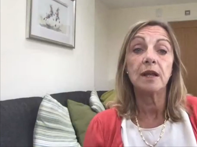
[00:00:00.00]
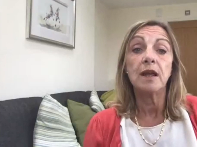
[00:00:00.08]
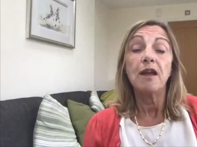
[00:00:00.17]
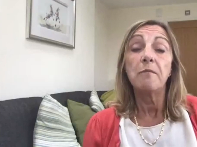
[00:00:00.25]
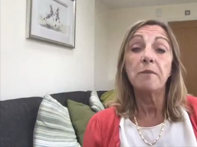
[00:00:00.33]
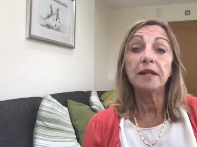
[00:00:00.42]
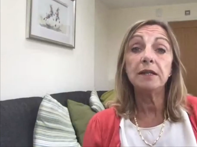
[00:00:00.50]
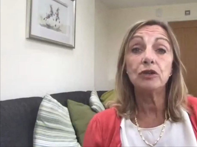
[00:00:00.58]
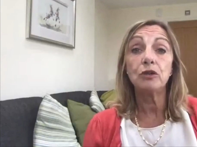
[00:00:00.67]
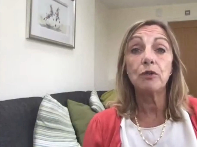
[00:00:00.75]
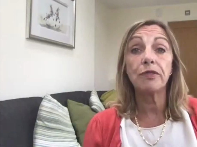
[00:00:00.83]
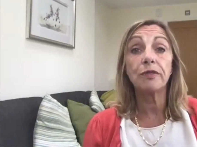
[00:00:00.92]
based
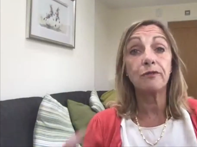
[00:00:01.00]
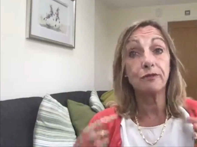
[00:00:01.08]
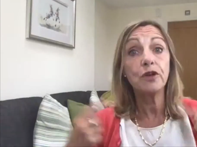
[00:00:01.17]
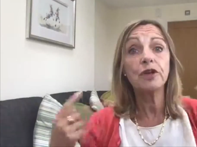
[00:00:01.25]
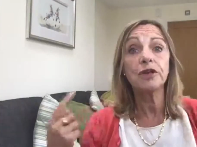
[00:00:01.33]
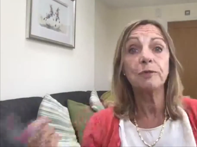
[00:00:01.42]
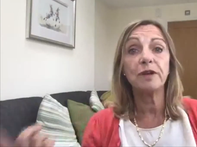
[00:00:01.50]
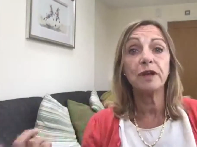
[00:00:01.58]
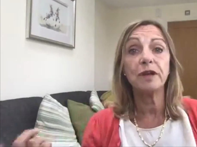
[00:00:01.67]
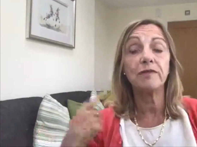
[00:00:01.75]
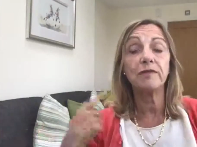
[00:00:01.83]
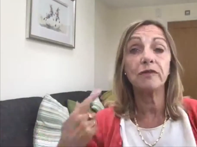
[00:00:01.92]
on the first bit of
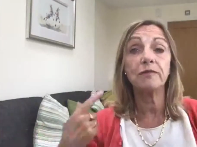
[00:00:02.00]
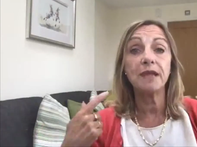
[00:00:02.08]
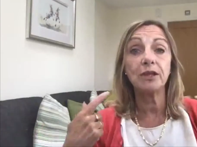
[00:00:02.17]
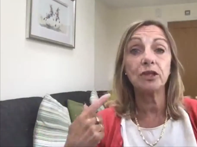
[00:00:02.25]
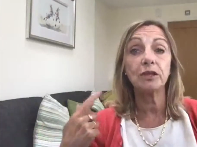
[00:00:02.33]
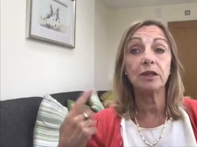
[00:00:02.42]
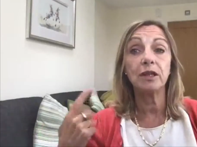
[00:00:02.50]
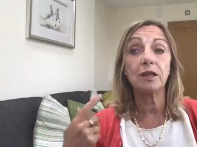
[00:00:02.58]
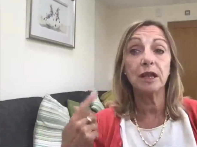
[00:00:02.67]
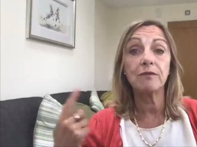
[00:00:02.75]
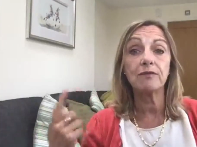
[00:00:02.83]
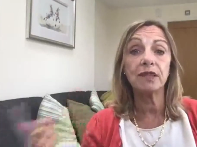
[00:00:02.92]
information that
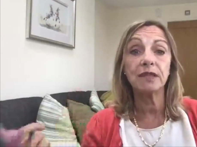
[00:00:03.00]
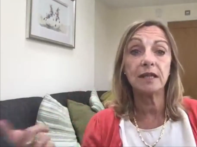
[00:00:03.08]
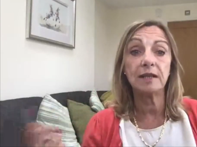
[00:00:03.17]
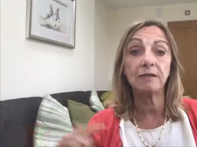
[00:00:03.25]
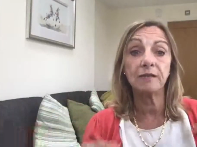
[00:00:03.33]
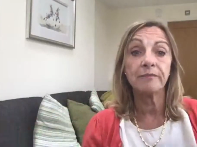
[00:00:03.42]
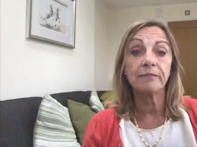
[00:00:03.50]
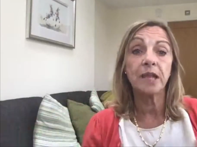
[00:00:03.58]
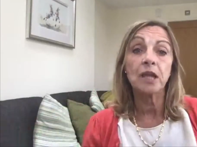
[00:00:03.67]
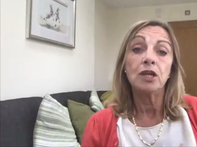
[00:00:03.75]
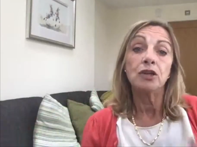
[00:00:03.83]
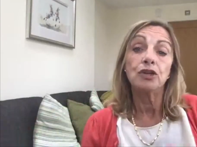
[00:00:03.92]
they receive.
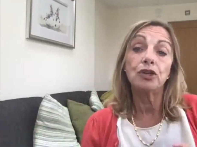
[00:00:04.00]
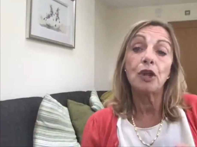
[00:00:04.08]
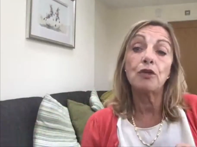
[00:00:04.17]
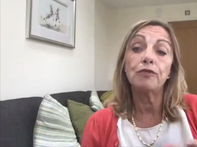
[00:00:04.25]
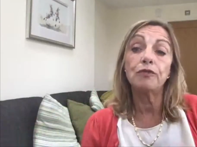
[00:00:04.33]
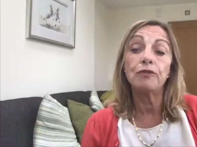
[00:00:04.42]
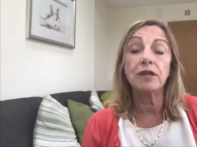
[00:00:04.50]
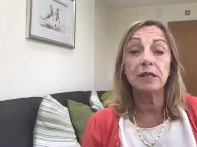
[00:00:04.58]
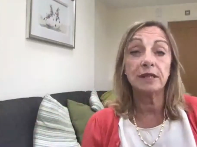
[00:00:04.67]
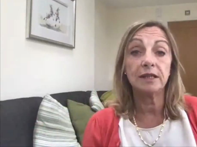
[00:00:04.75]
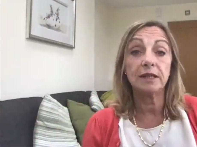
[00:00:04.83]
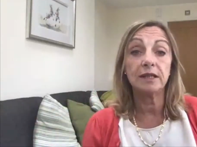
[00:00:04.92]
So, for
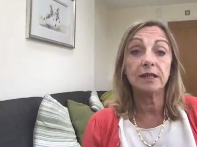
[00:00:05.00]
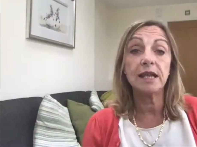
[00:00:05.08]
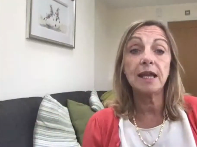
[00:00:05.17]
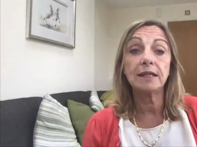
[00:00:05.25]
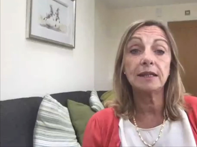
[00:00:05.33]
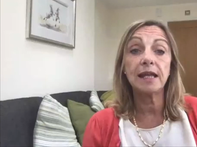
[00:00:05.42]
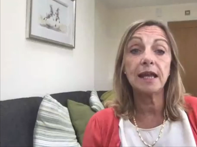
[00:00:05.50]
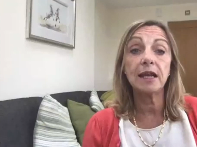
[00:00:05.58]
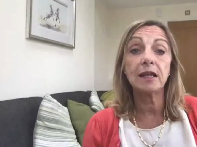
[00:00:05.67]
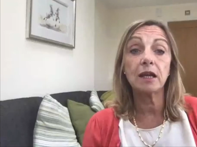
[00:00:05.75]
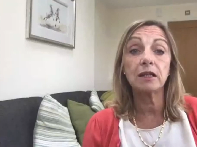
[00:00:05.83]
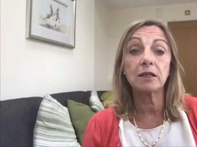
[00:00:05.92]
instance, let's say a
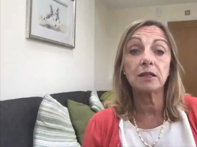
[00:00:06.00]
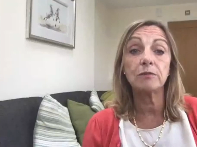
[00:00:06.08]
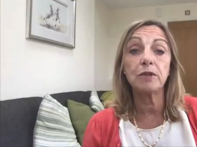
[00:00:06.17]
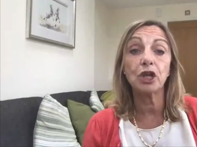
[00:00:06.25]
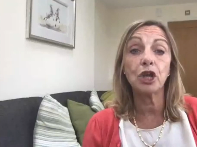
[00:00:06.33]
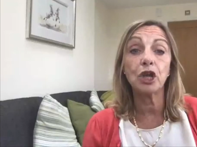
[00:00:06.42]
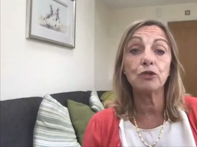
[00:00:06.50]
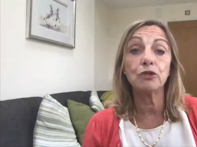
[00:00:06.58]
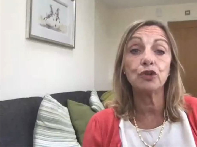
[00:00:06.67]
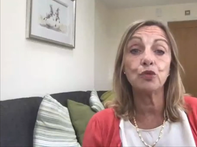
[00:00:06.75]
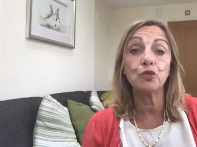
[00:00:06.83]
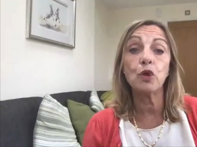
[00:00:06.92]
customer goes
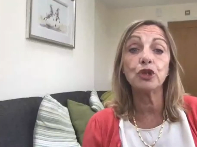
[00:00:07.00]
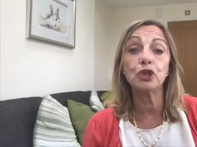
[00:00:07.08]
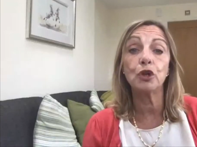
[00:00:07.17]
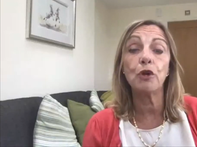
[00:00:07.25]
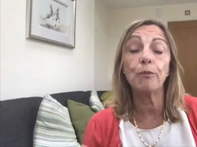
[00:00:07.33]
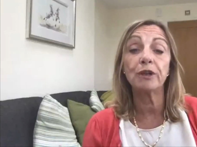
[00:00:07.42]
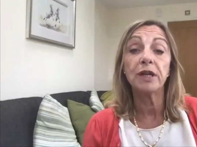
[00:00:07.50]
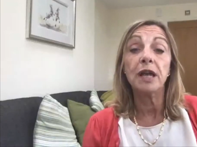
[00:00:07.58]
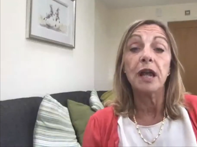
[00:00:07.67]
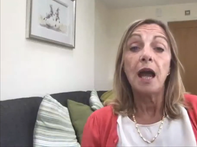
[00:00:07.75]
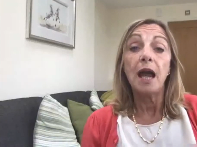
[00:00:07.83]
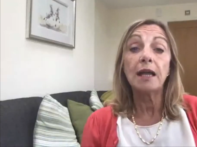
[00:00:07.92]
to one shop
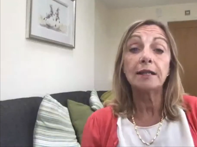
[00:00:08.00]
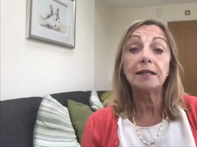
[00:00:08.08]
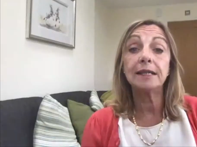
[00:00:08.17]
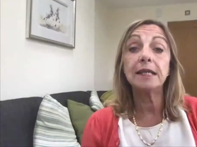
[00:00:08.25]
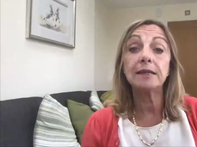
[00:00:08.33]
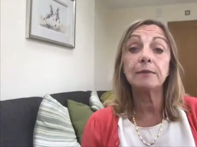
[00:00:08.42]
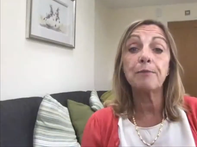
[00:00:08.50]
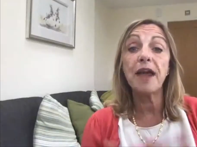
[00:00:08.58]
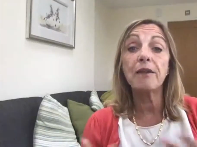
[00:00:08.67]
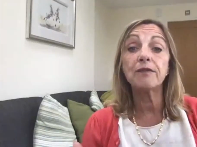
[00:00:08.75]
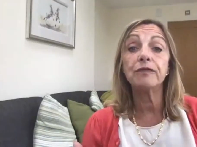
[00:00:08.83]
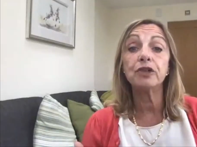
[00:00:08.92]
and sees a
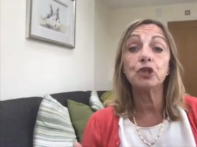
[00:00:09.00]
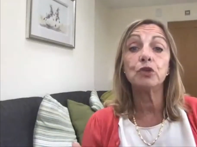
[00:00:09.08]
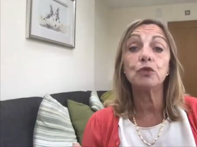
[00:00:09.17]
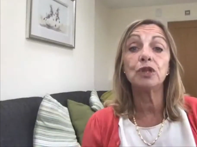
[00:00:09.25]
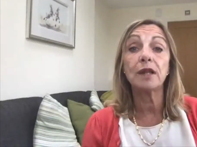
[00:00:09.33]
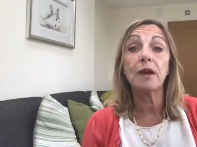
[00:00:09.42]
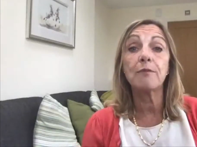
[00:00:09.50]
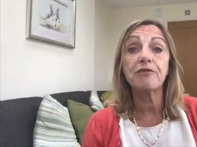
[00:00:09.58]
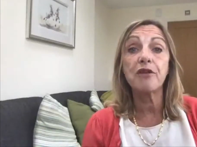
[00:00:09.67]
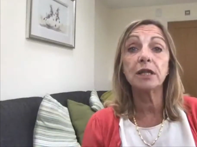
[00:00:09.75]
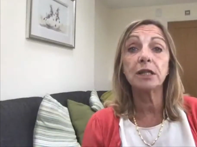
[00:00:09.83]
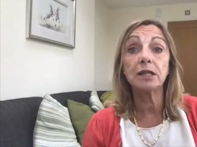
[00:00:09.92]
pair of shoes that are
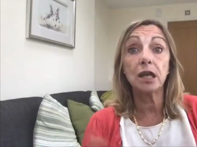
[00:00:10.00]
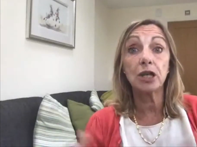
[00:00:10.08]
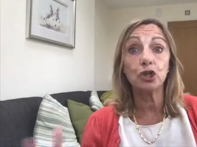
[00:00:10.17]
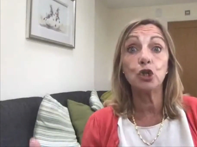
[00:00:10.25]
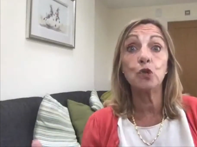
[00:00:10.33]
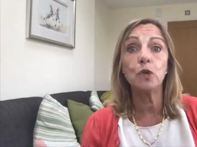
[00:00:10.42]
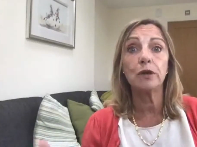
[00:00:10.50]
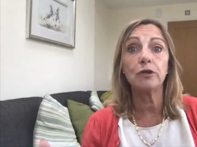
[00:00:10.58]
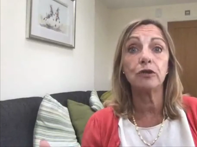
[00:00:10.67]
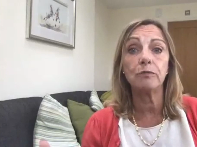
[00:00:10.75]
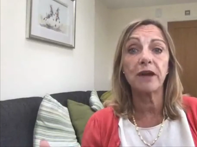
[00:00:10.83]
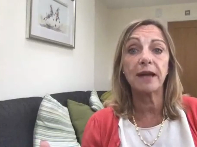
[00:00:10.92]
priced at
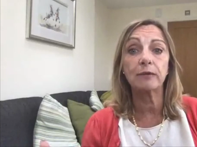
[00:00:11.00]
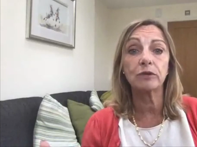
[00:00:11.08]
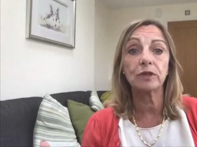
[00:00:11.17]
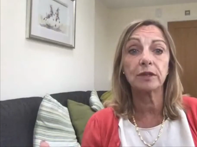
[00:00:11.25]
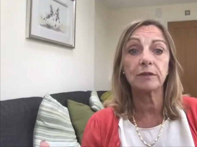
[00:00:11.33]
£200.